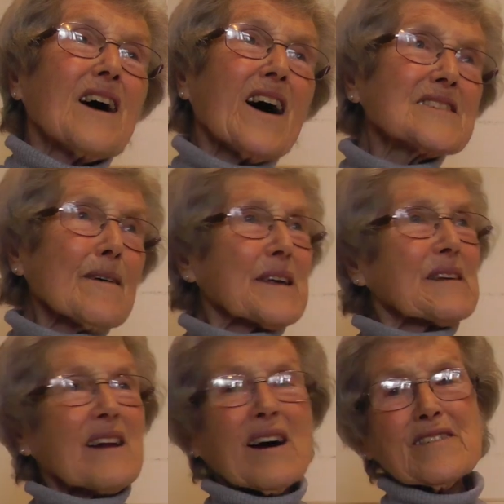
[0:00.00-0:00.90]
something
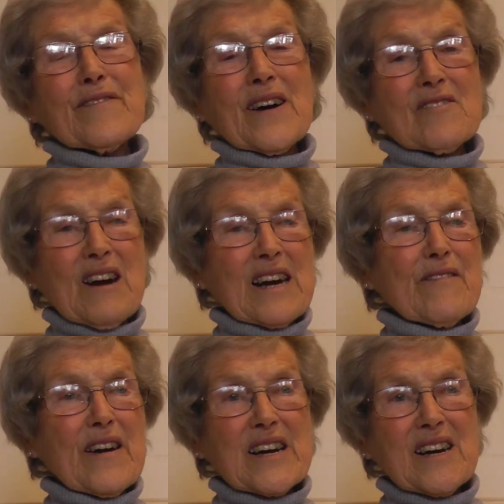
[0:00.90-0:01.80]
that I find really
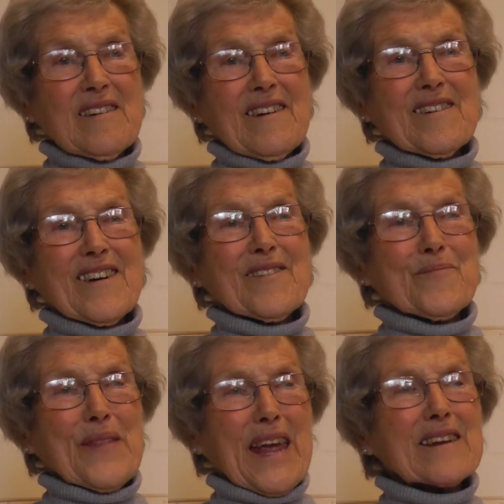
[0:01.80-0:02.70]
very
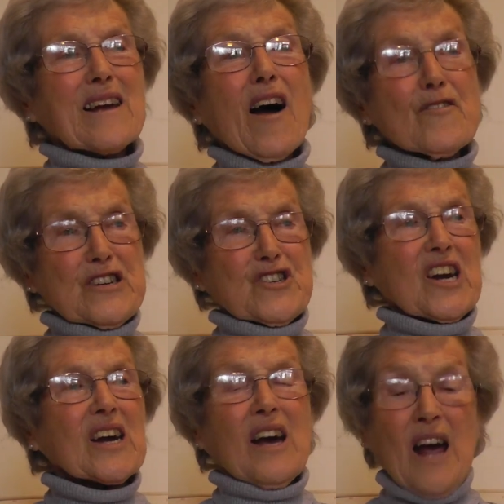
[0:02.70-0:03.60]
encouraging,